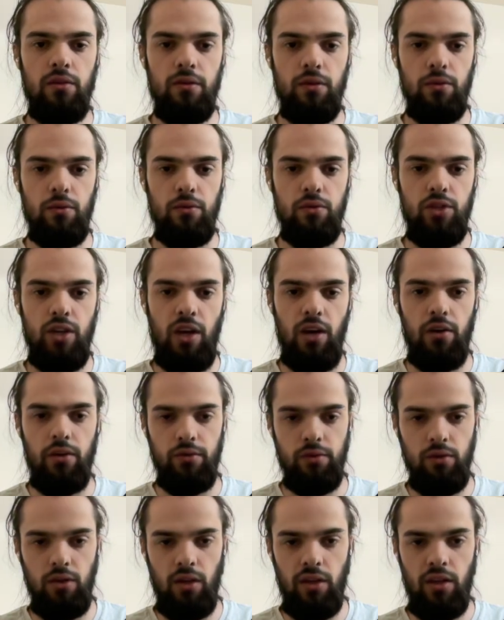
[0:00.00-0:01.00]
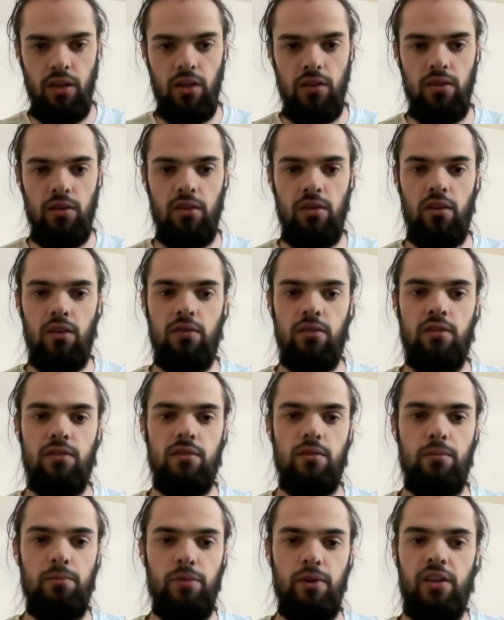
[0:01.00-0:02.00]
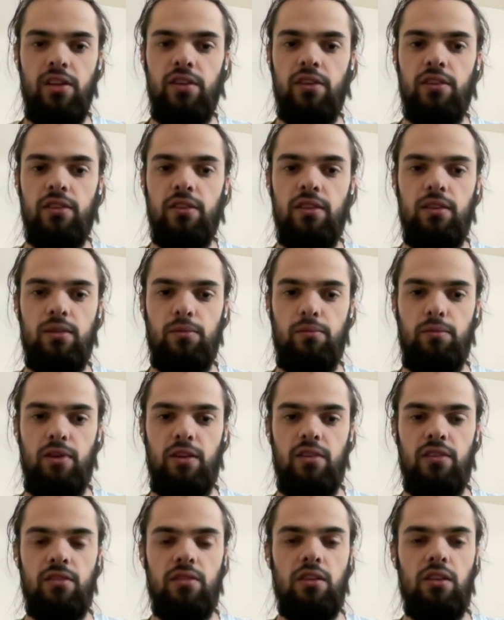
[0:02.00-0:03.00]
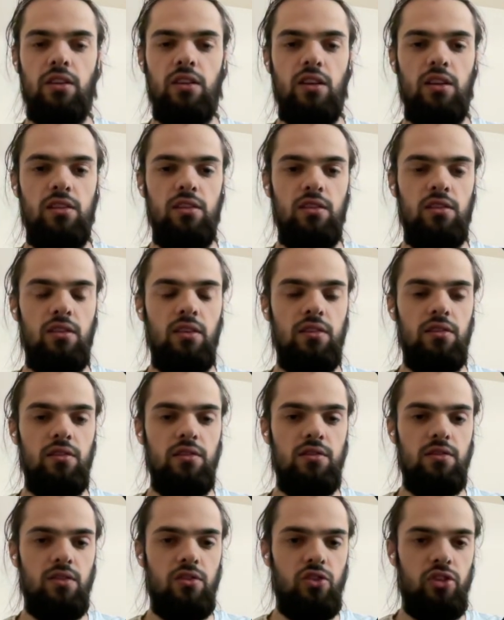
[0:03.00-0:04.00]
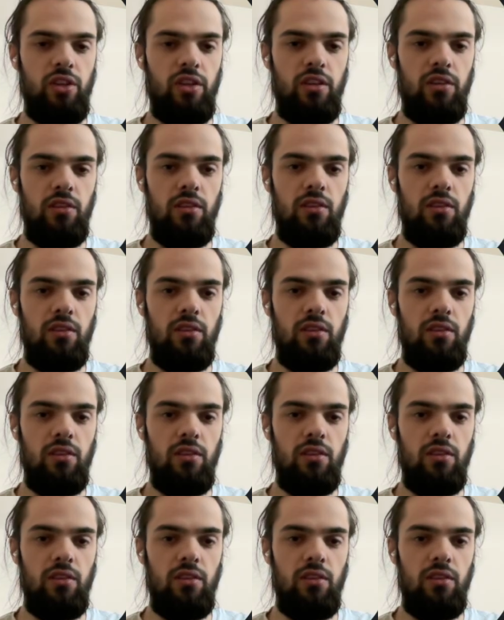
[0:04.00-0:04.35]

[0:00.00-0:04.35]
So child located under the parent and parent located under the friend.